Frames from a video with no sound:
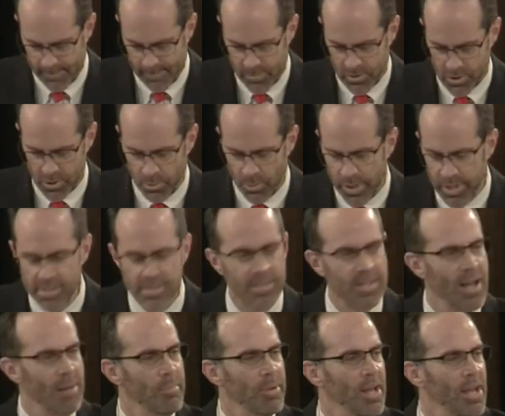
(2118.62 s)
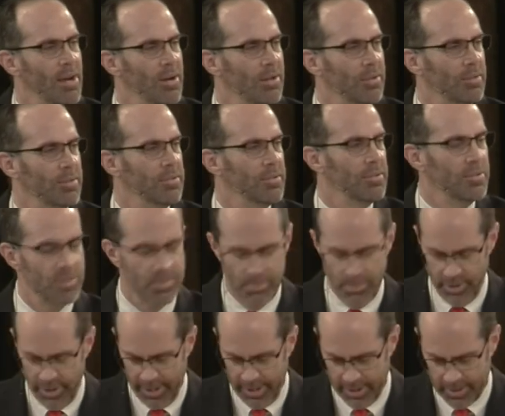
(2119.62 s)
So, what is coming out this
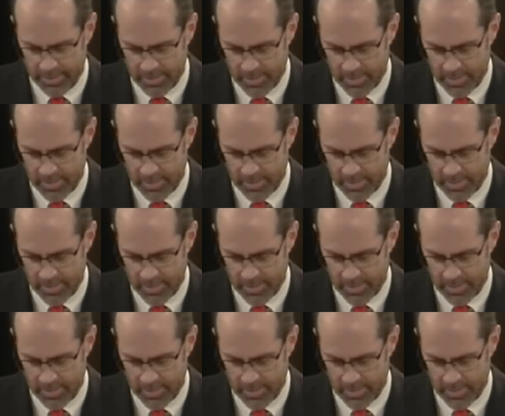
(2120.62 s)
morning?